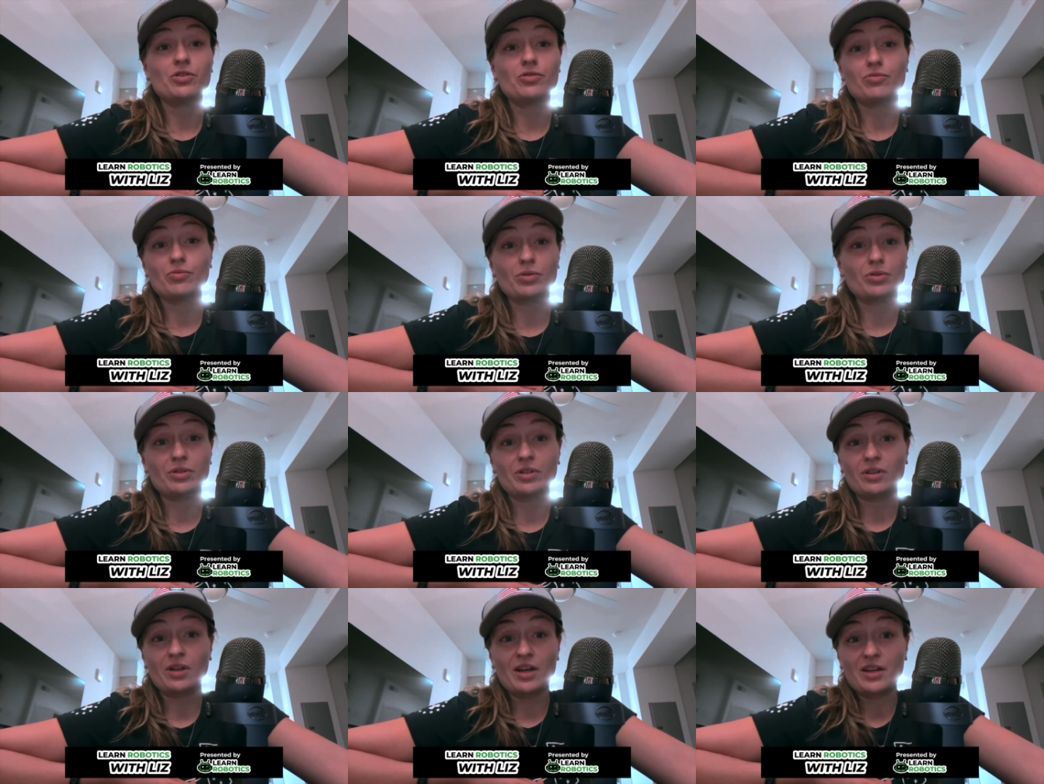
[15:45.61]
you
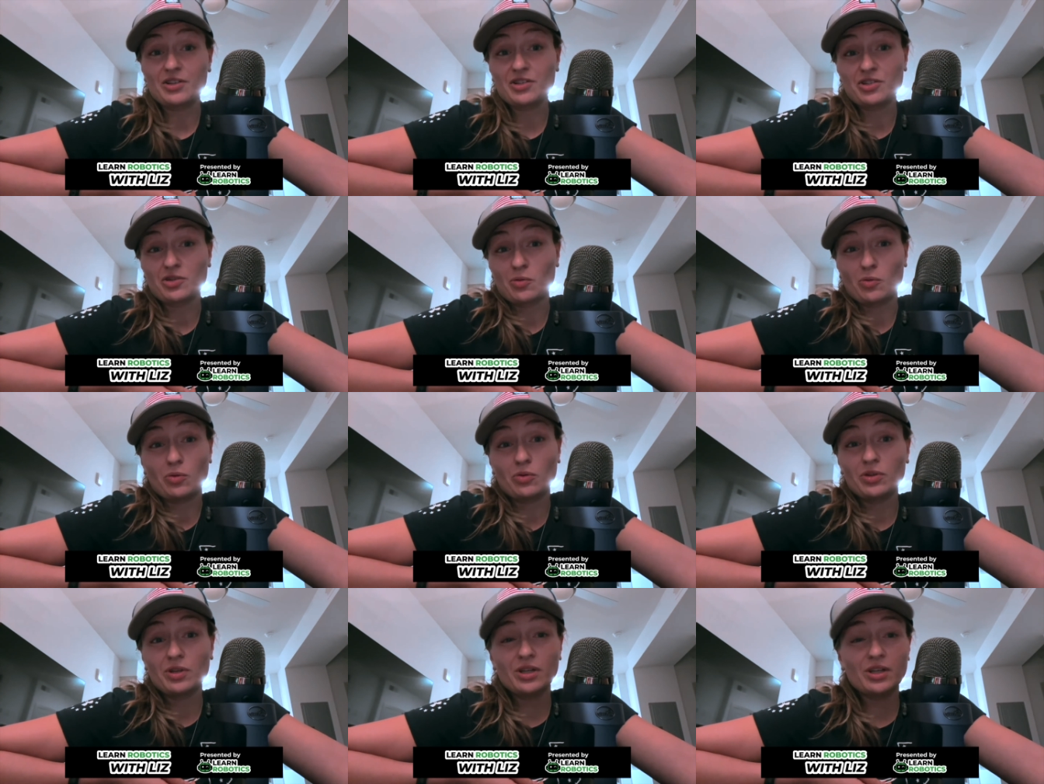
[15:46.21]
really like
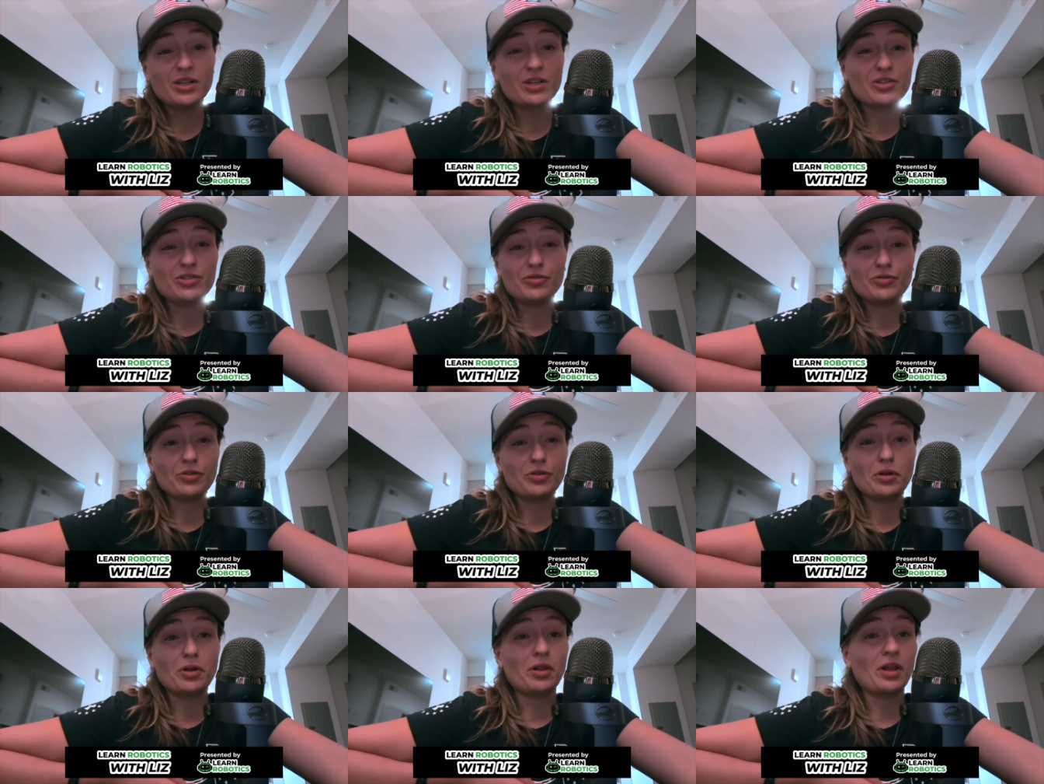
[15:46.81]
schooling and you
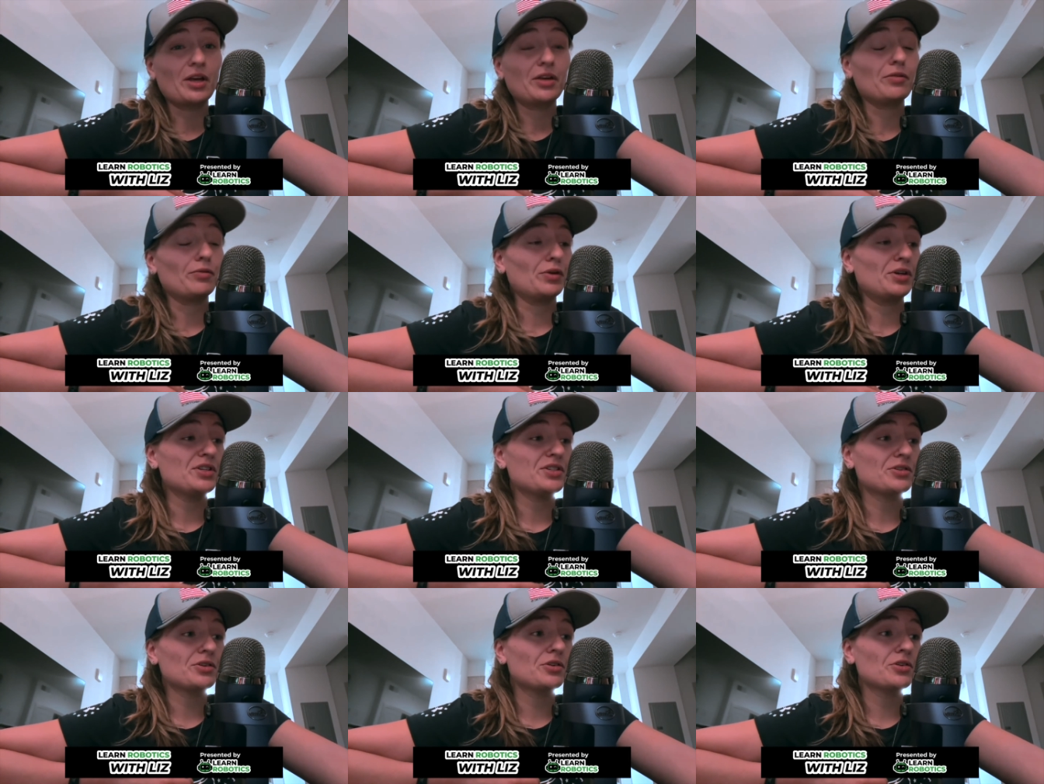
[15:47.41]
really like
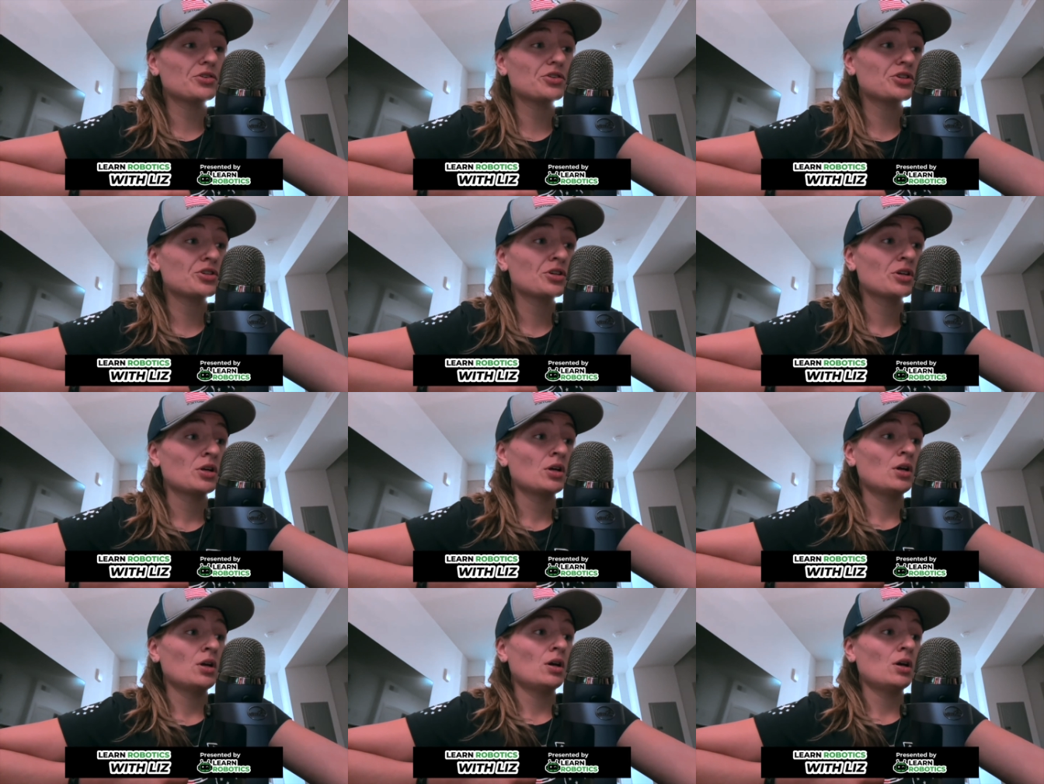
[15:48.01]
research,